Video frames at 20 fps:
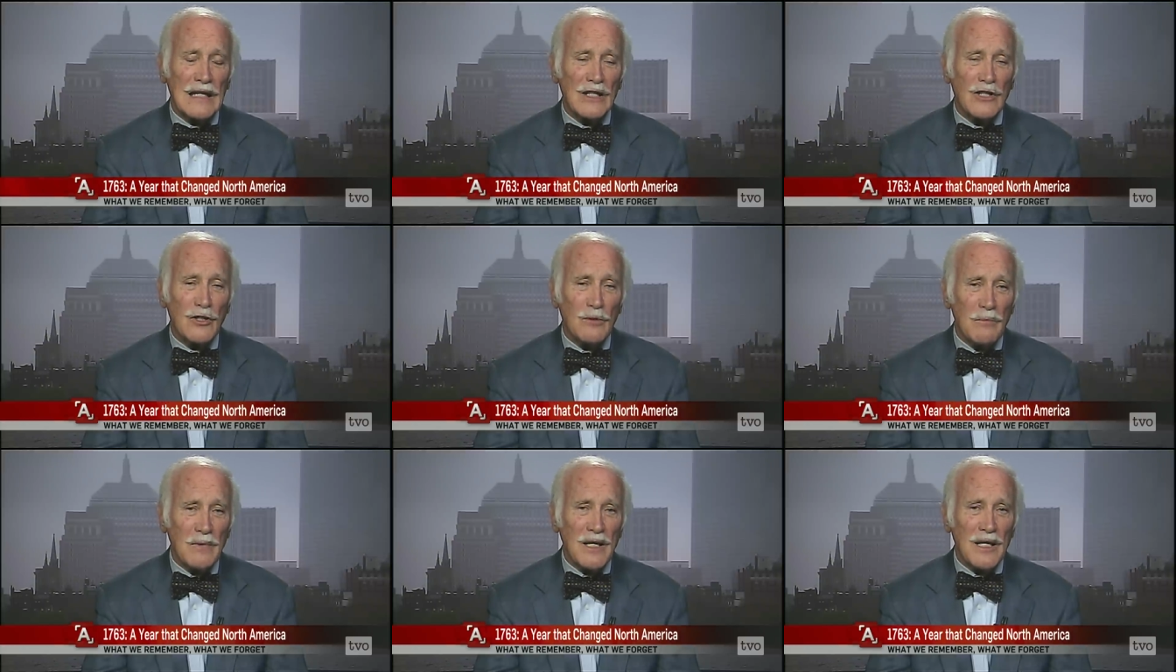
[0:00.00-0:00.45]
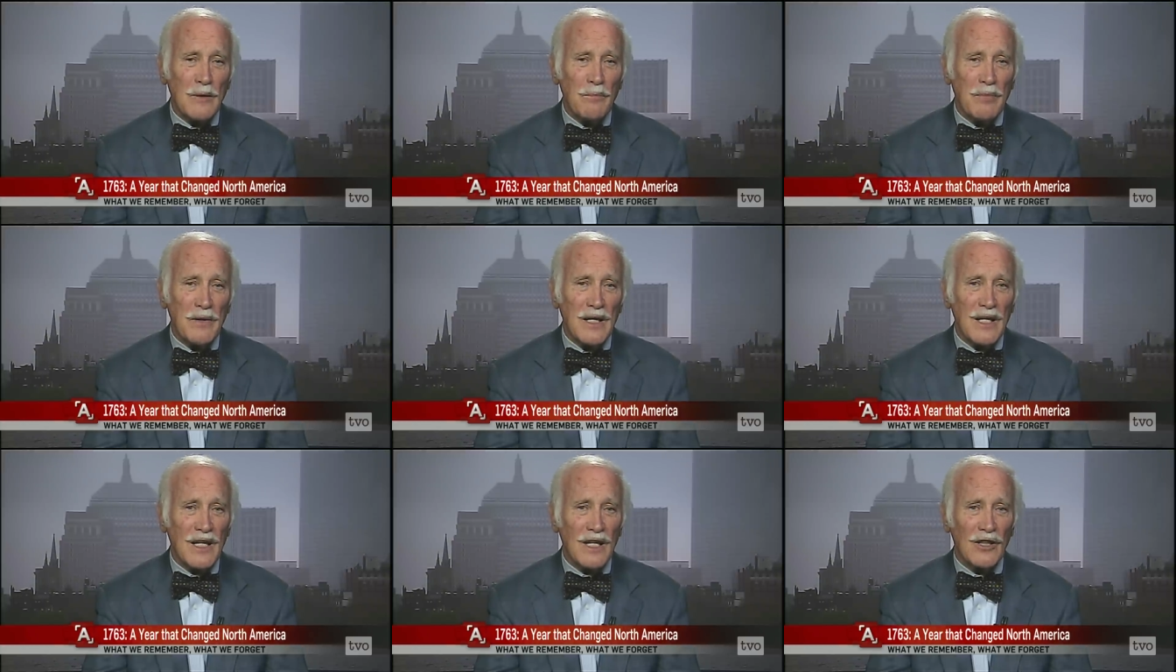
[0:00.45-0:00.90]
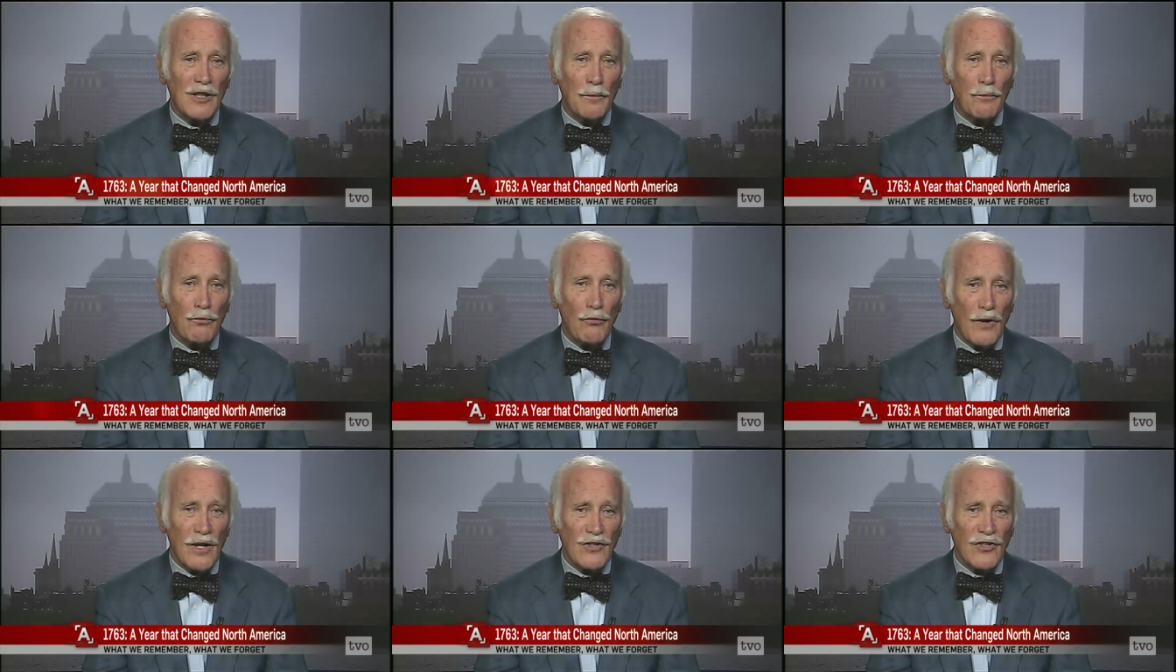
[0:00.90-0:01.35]
To me, being in the
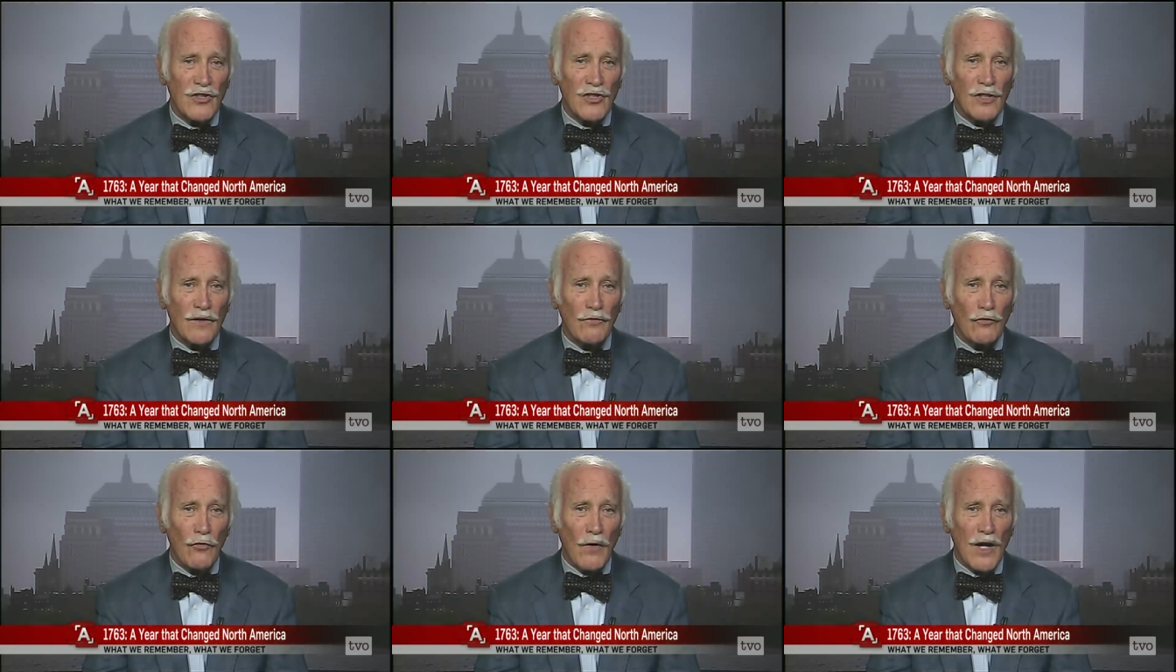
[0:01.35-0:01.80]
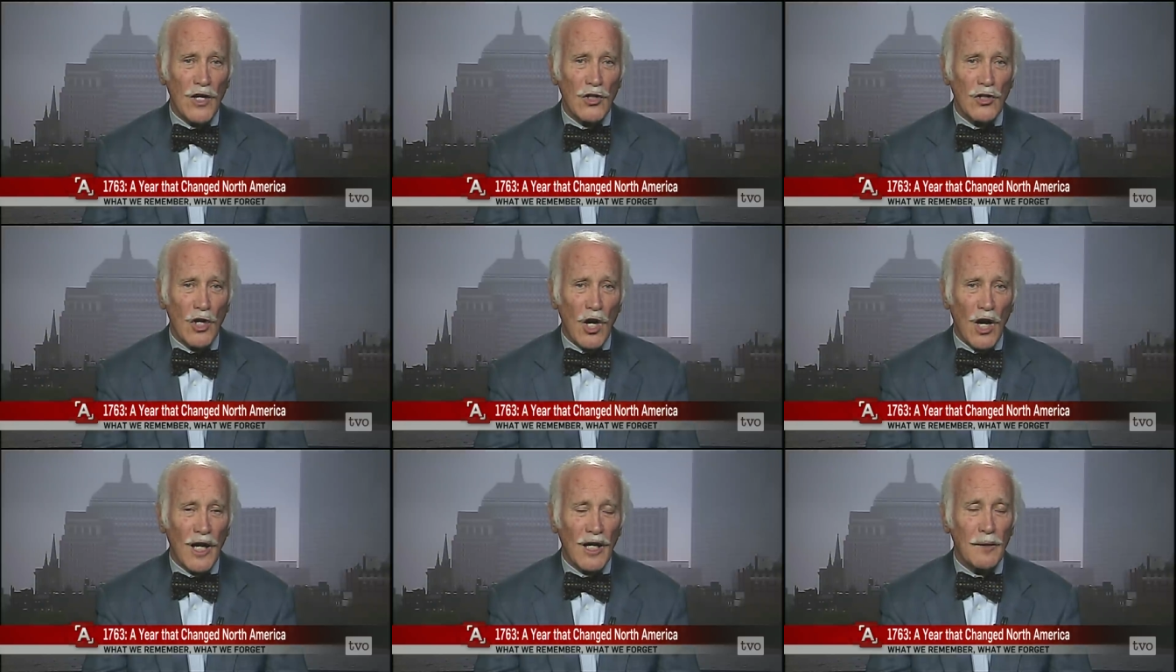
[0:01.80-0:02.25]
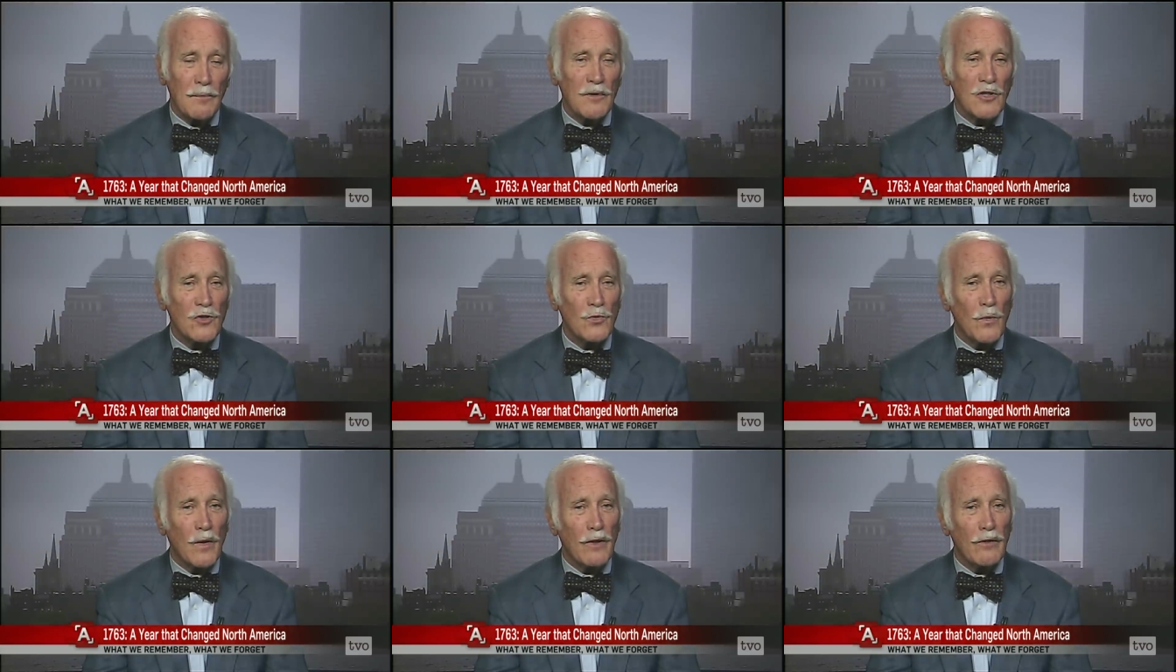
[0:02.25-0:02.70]
presence of great
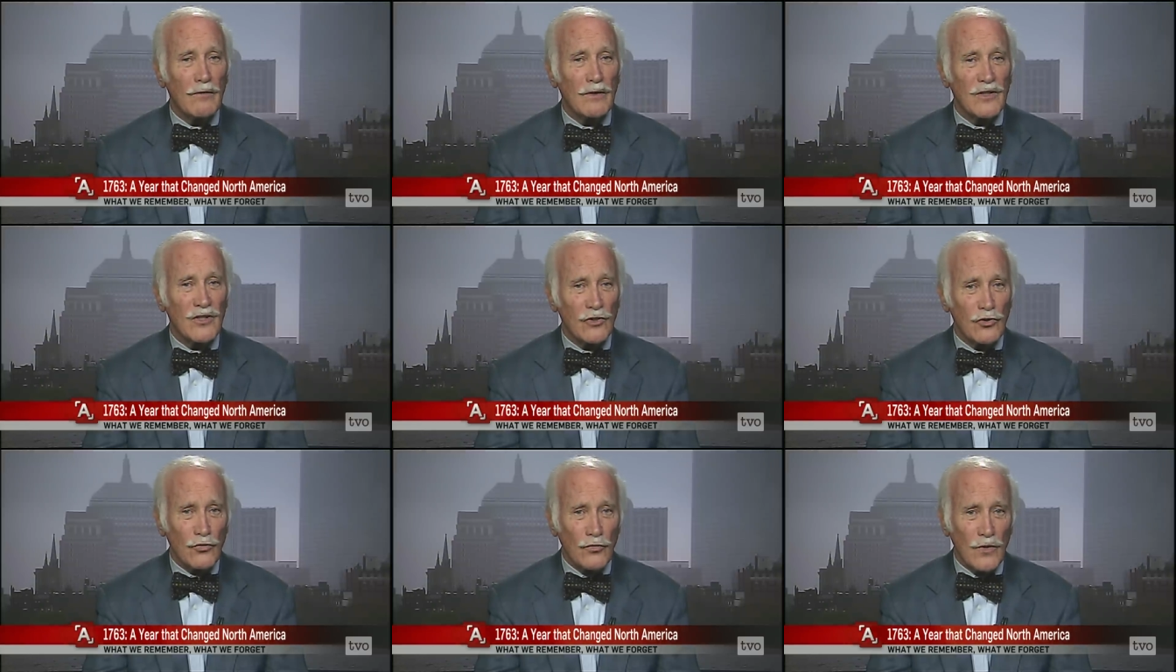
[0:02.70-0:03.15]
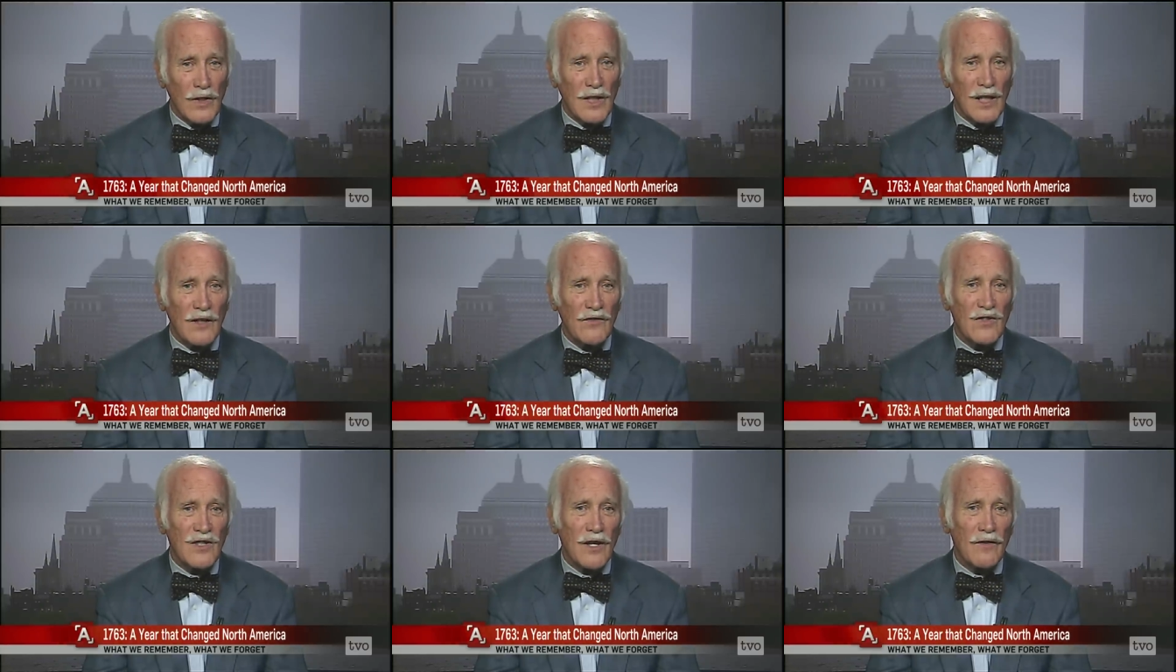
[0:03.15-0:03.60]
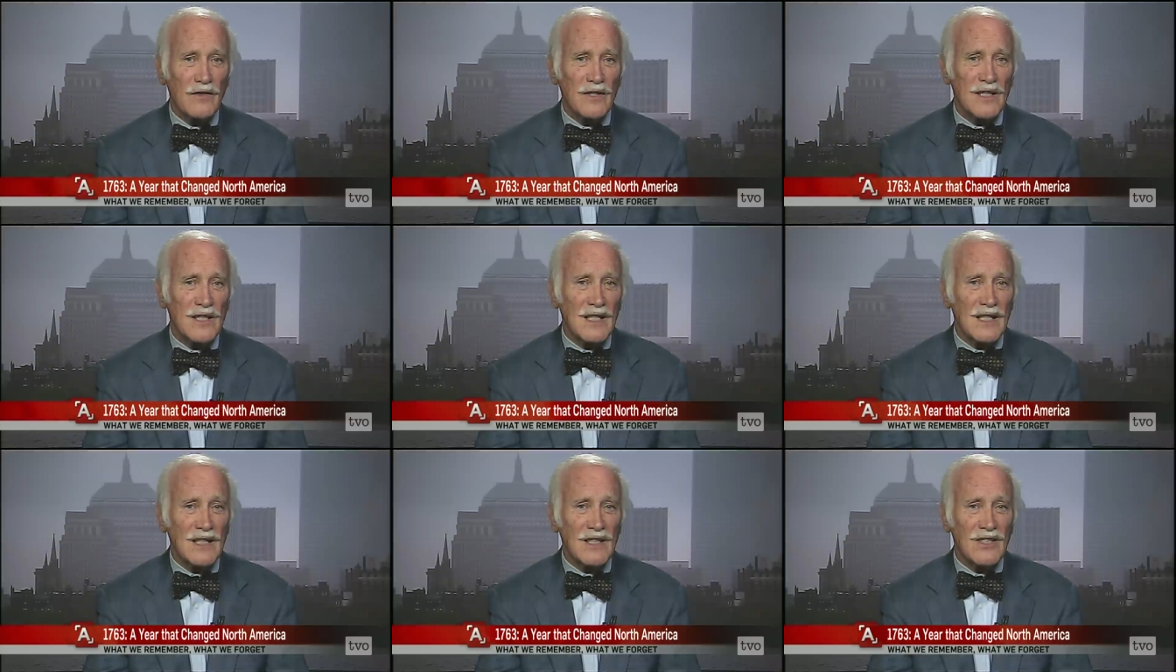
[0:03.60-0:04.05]
documents, whether it's the Treaty of
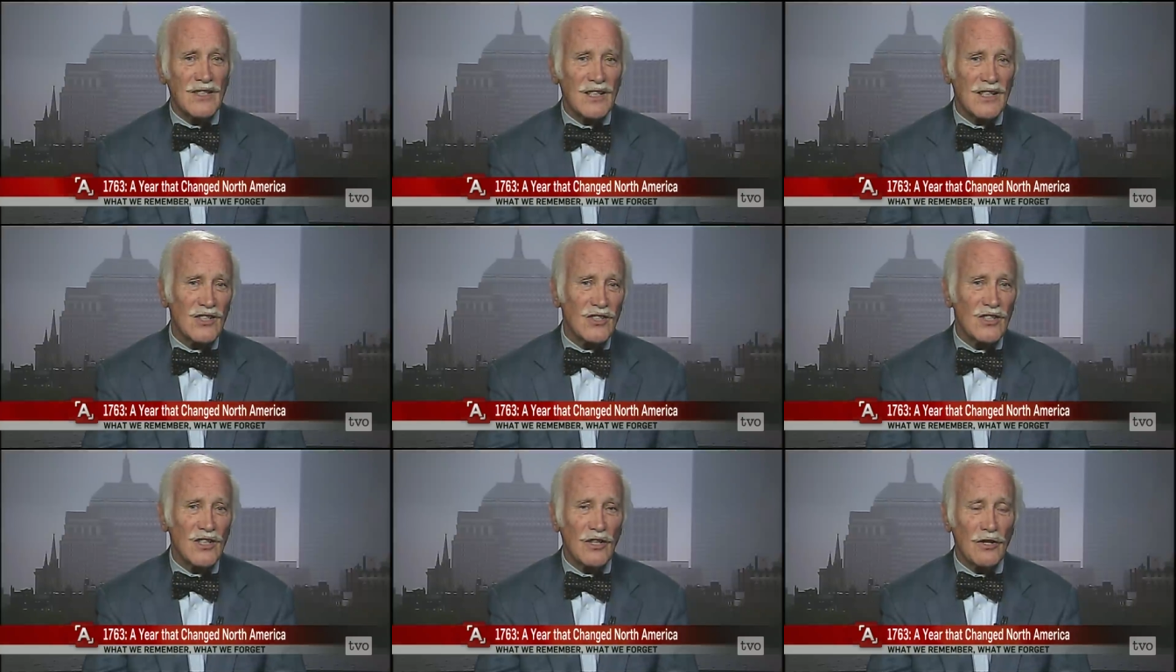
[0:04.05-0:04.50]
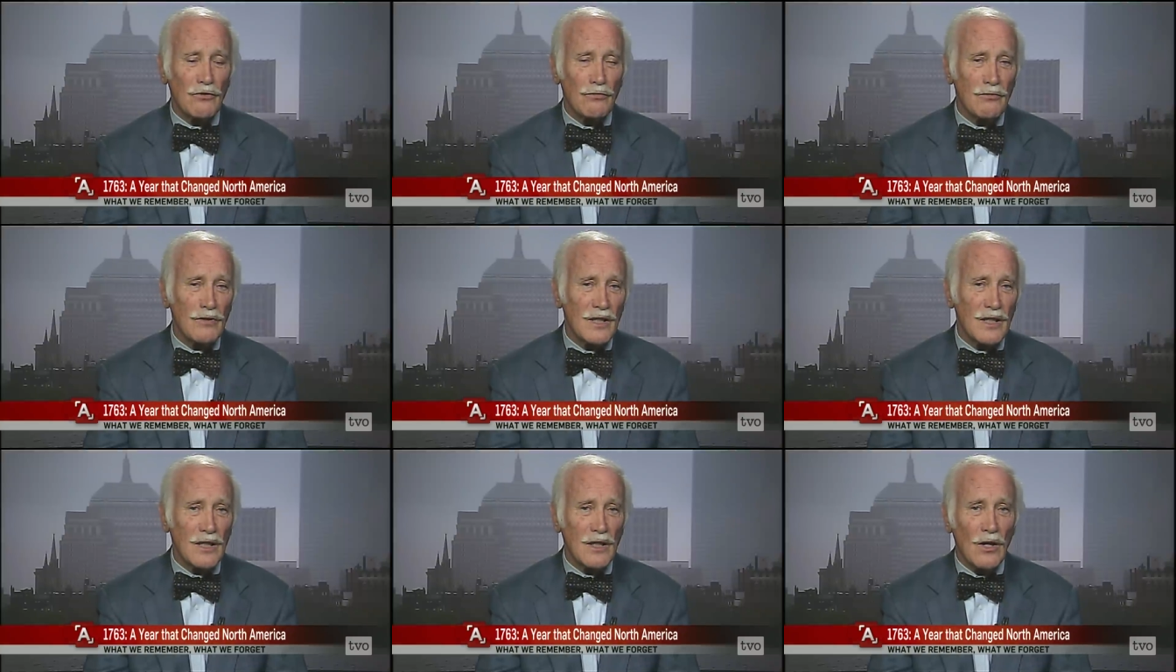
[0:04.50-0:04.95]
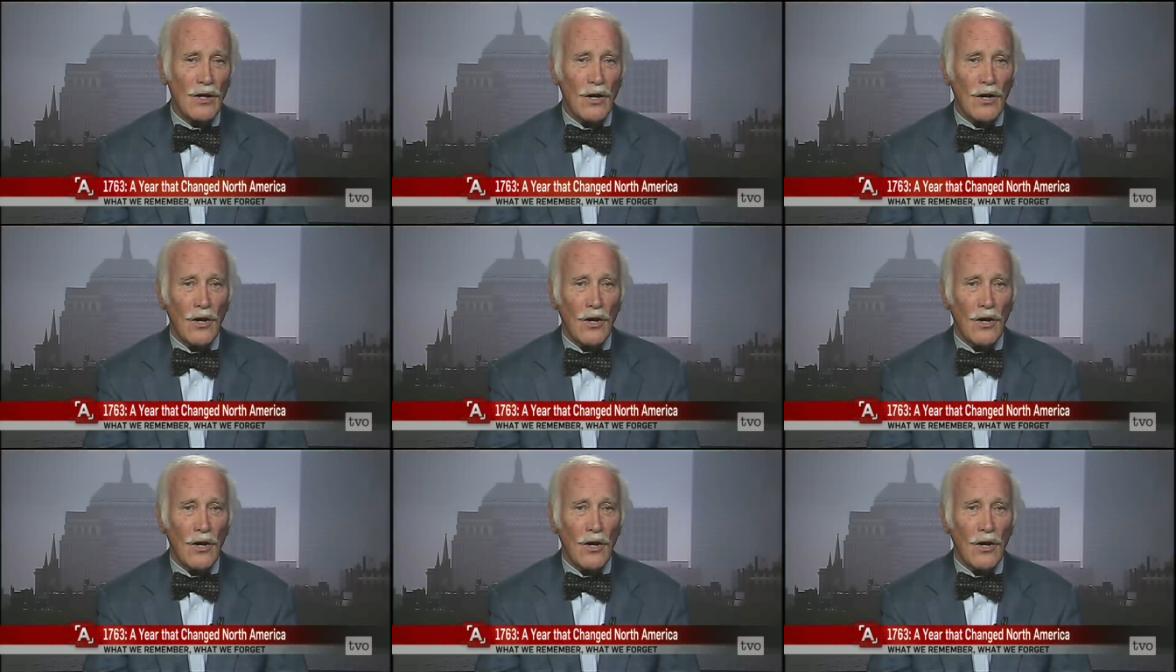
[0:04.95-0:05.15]
seventeen sixty-three,